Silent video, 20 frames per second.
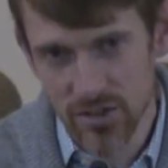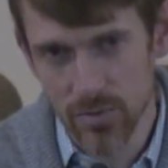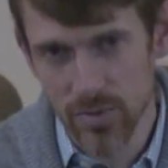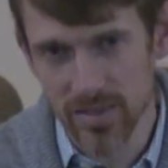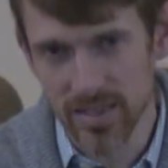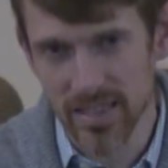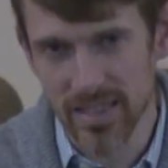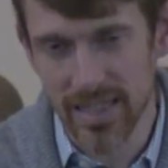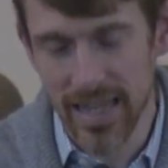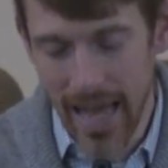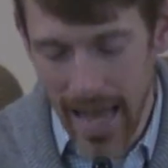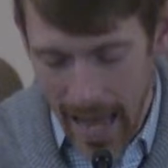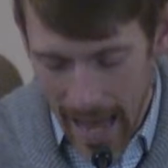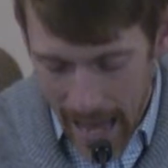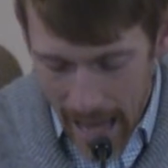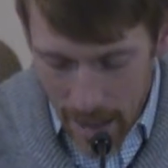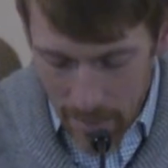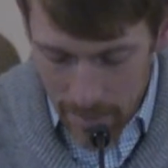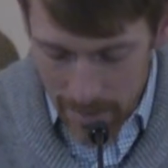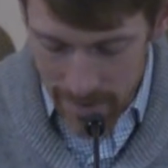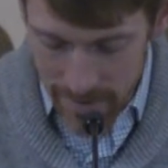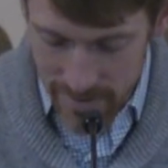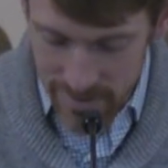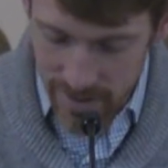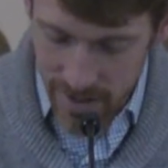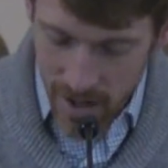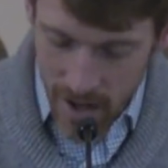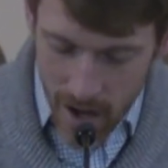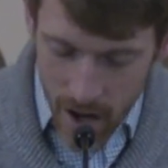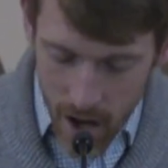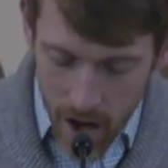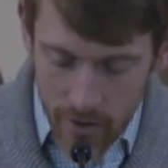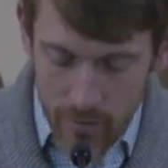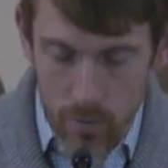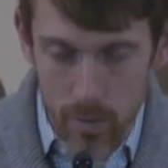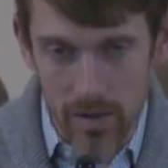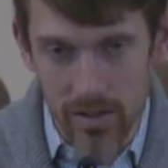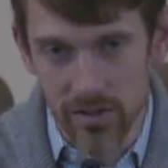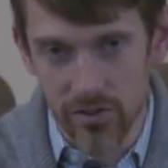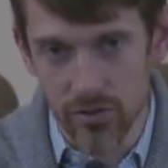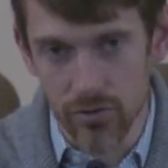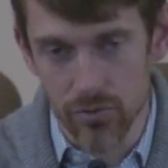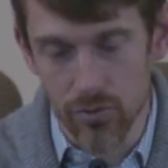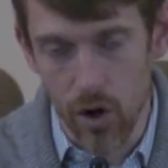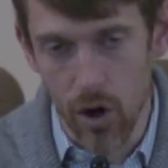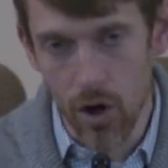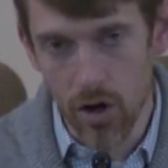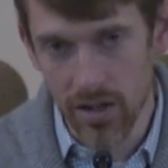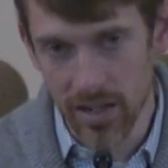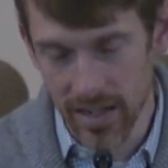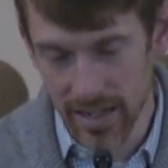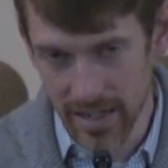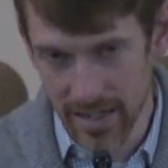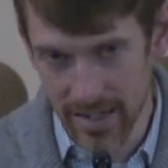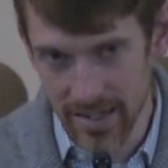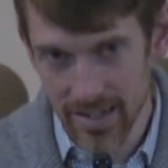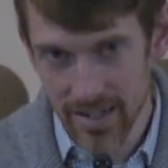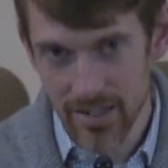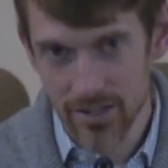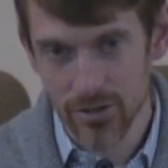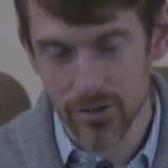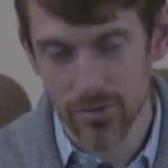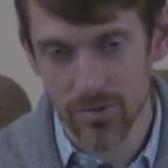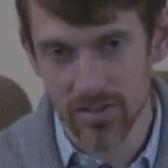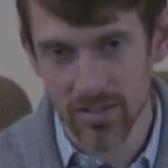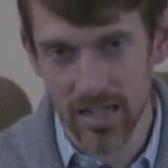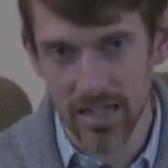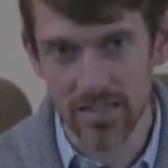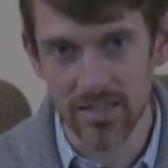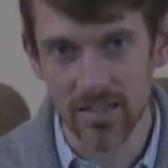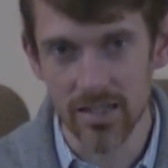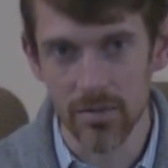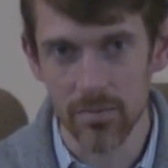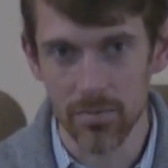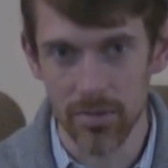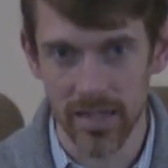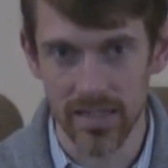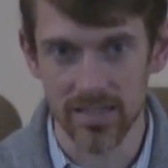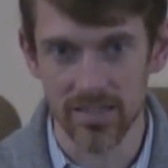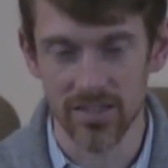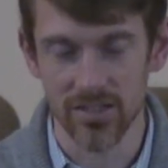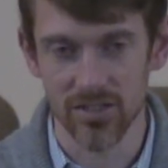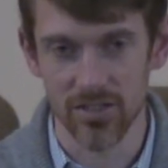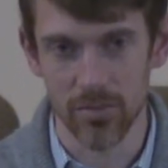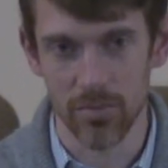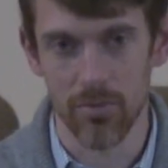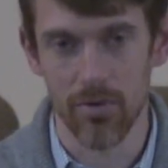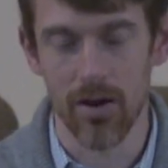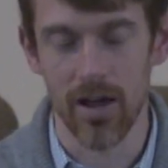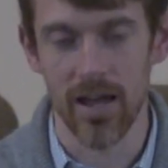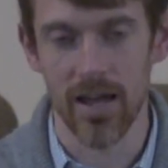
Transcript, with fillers: was in the habit of withdrawing to desolate places to pray.